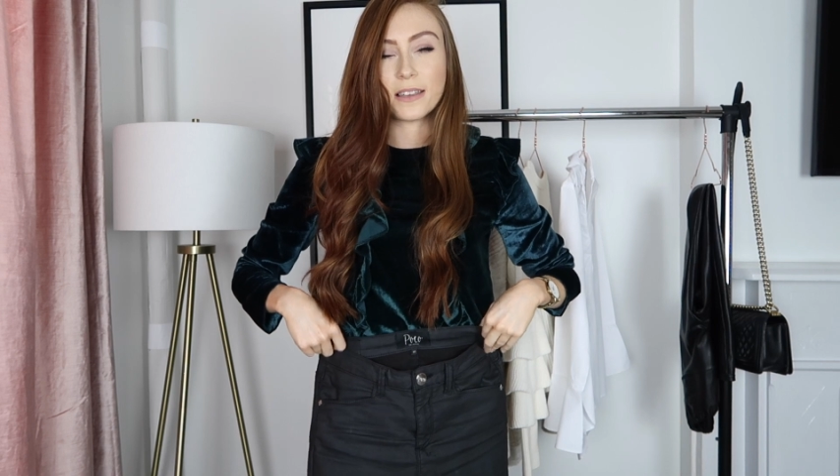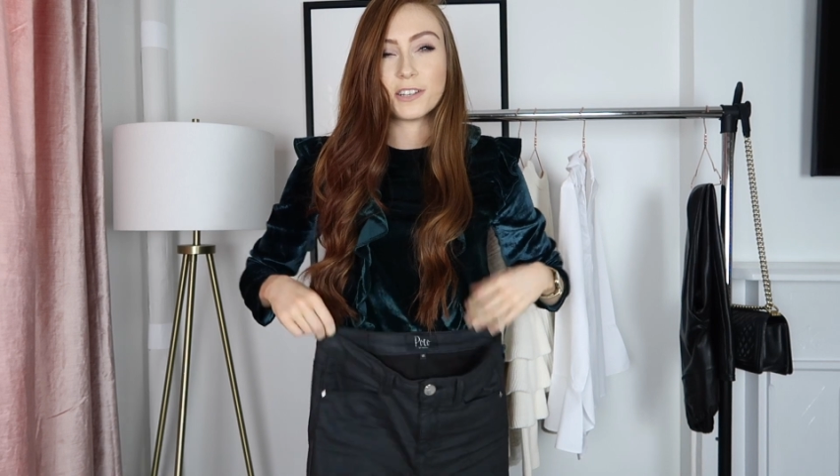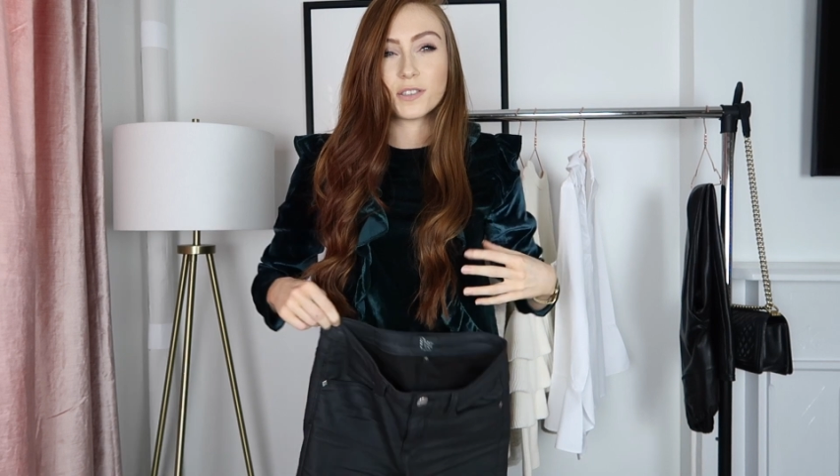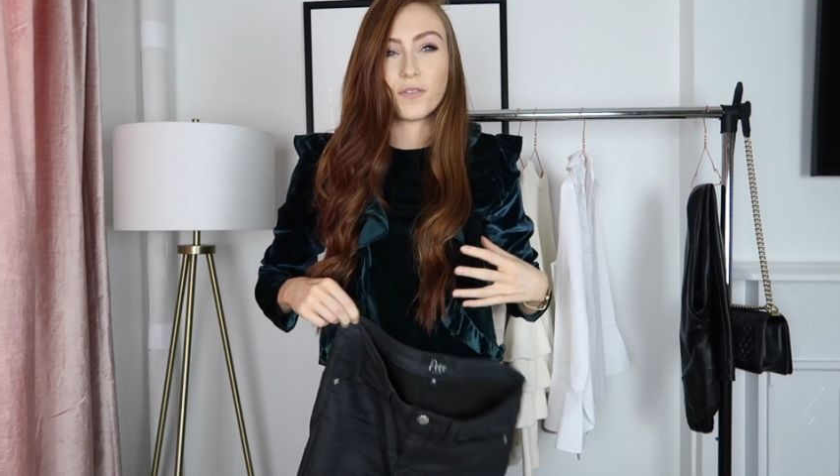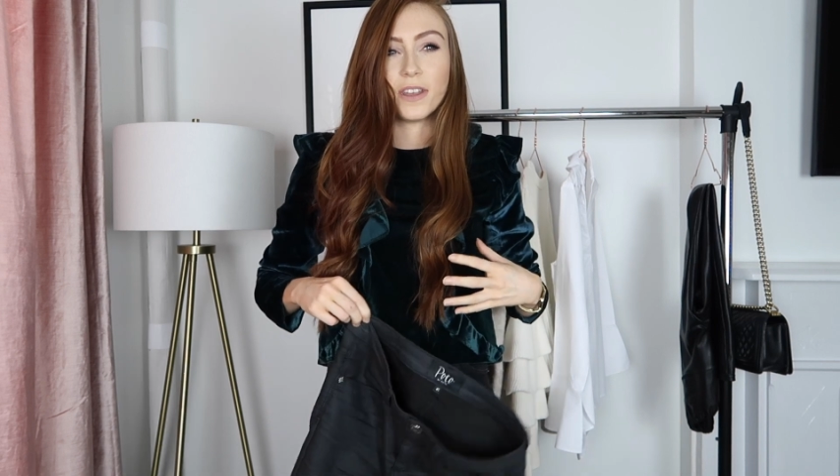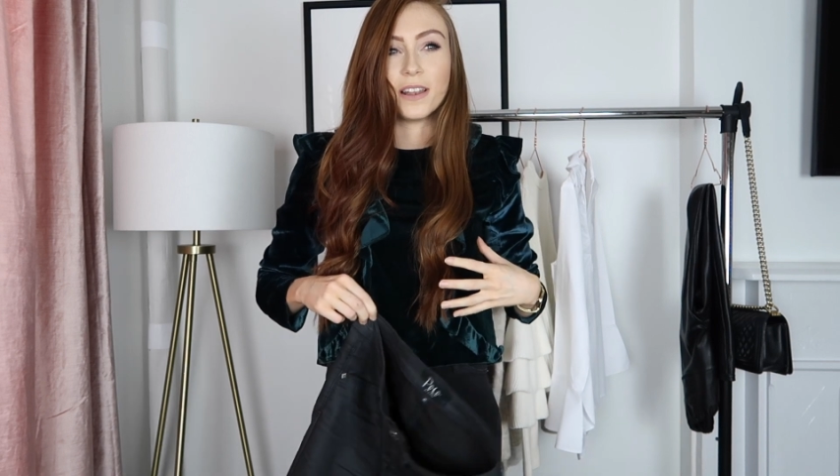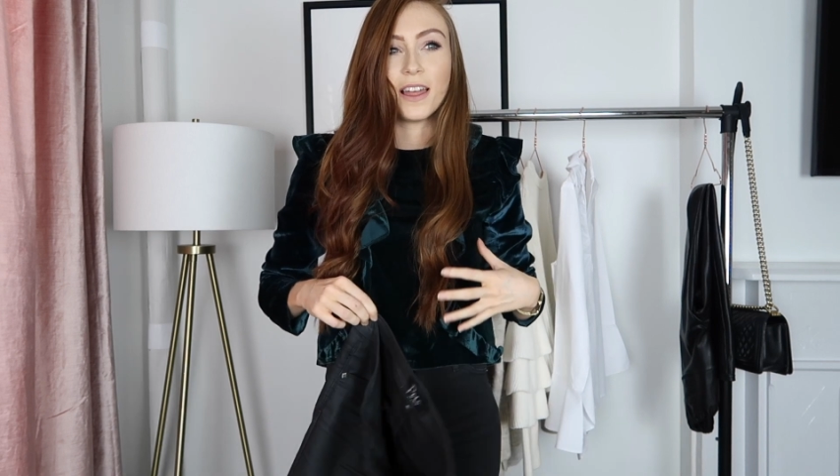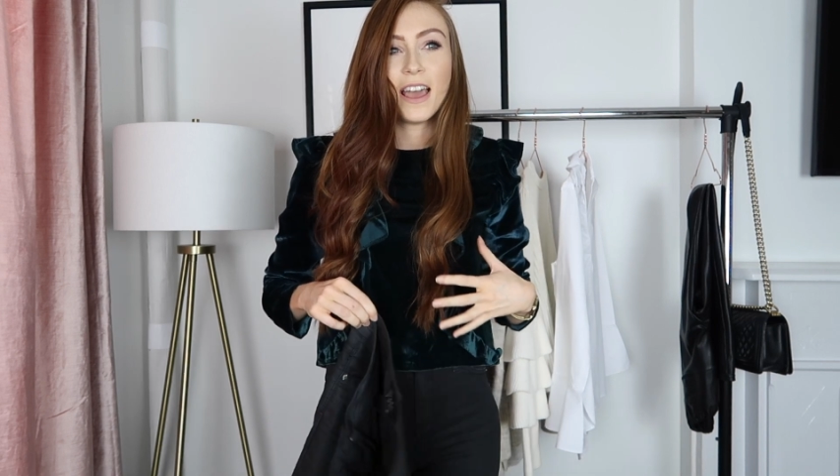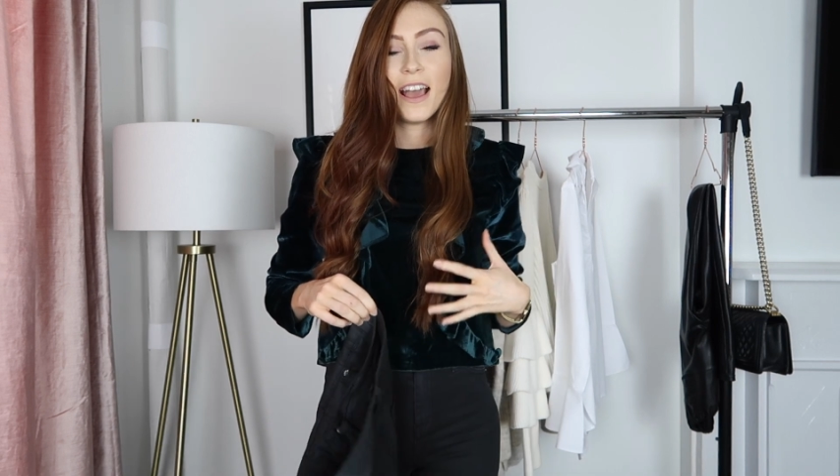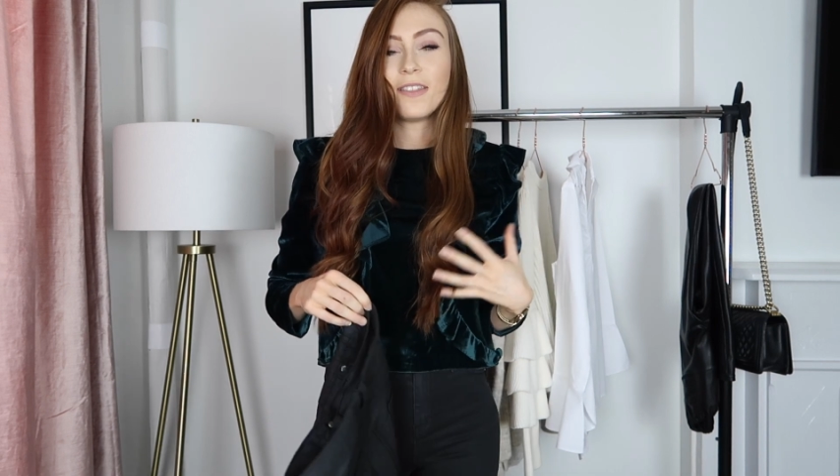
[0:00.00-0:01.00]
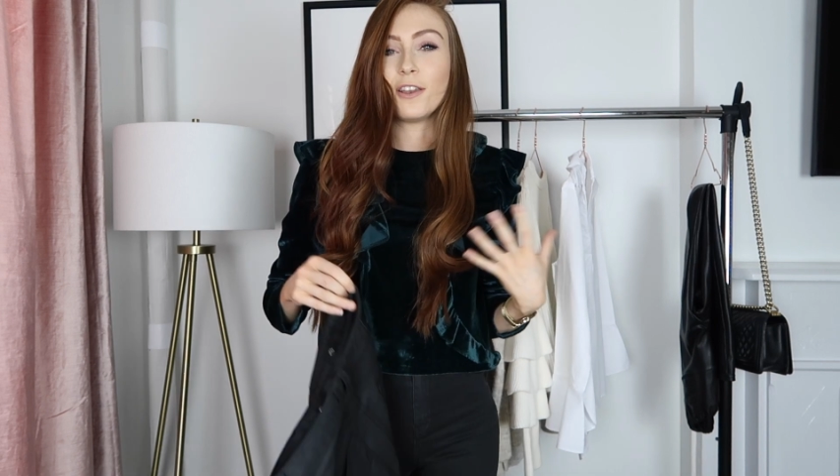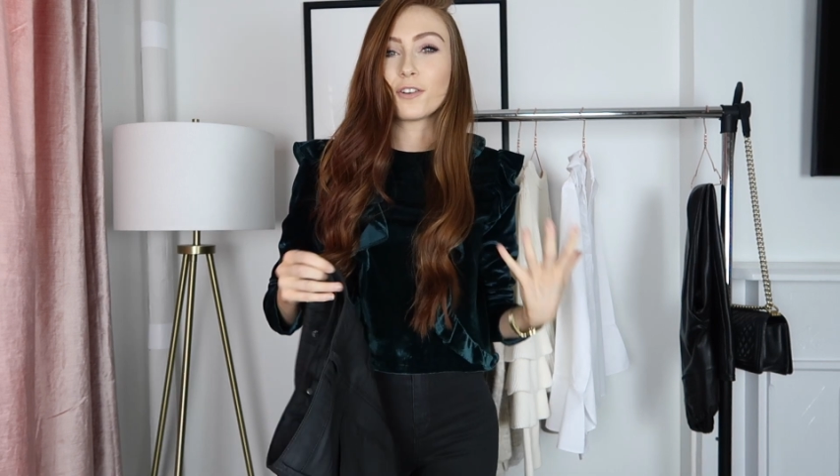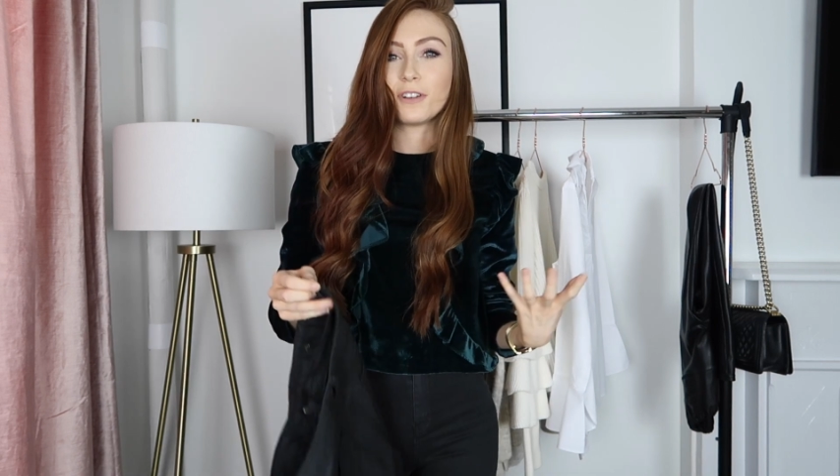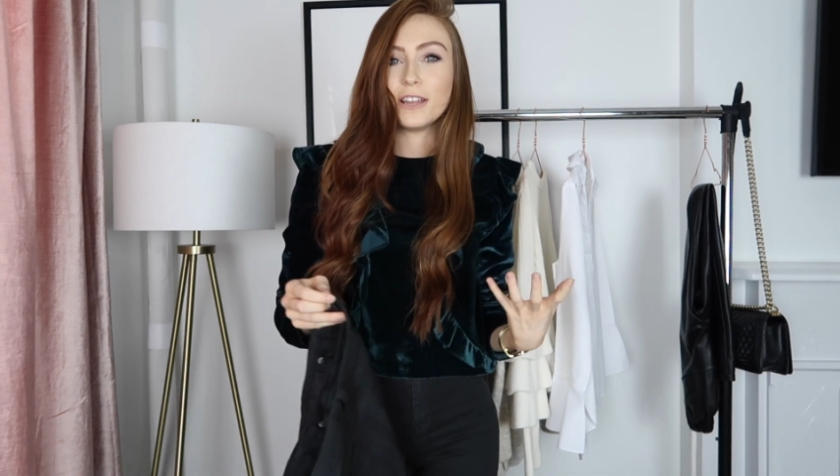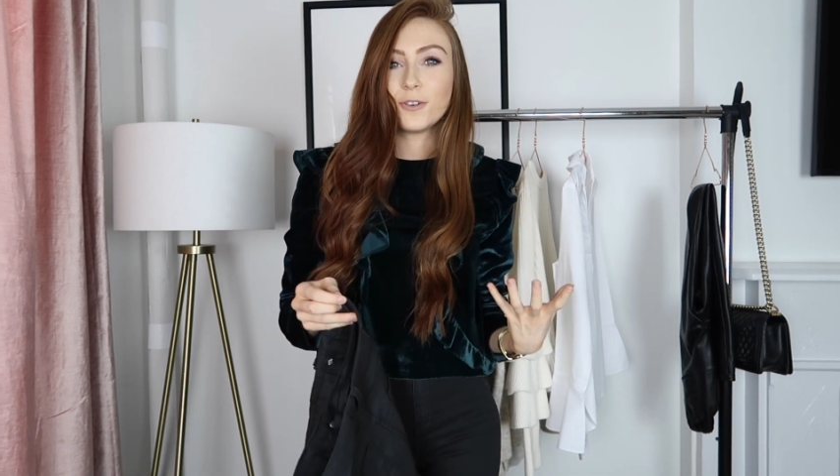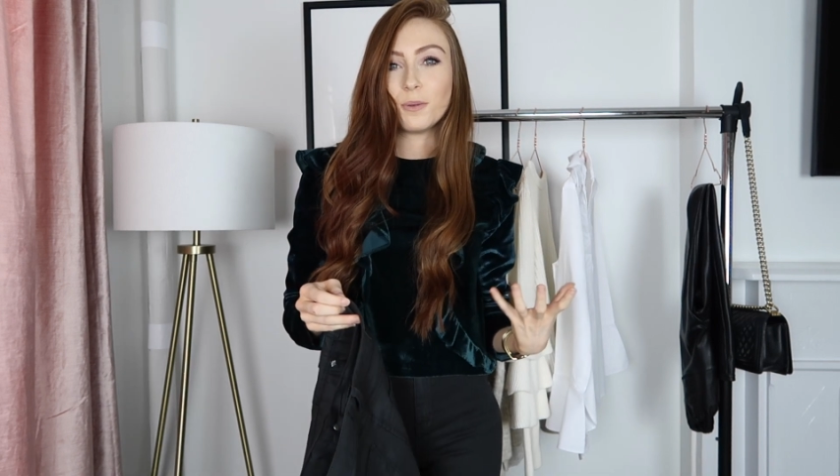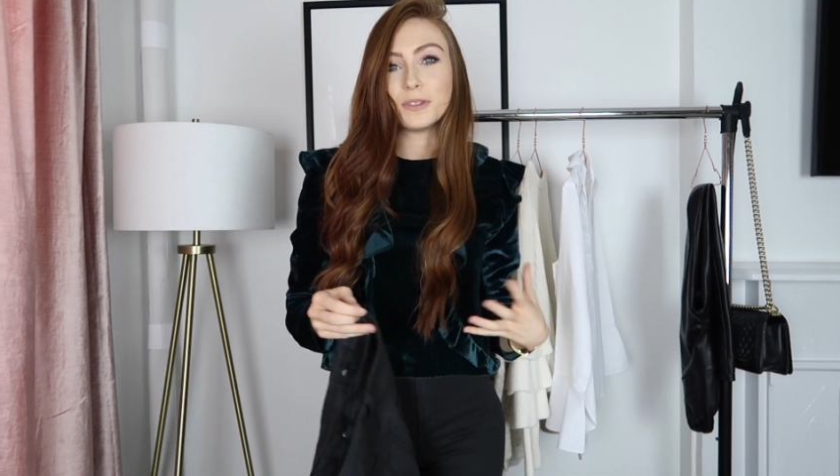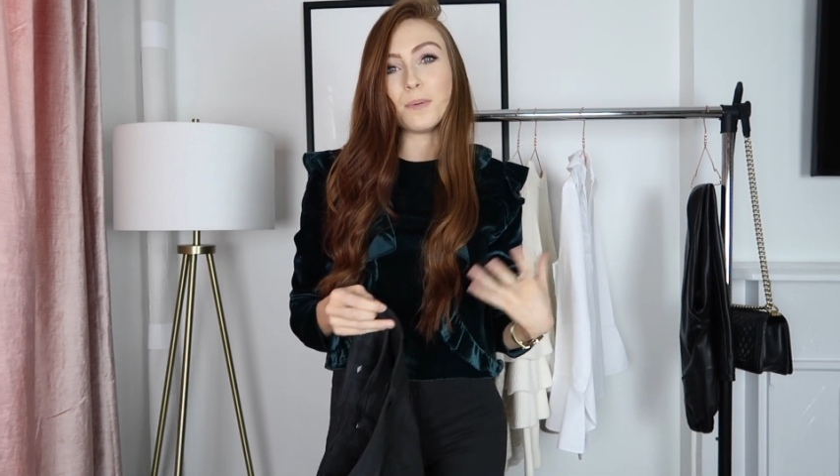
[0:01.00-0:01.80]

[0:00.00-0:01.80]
I just feel they look really cool with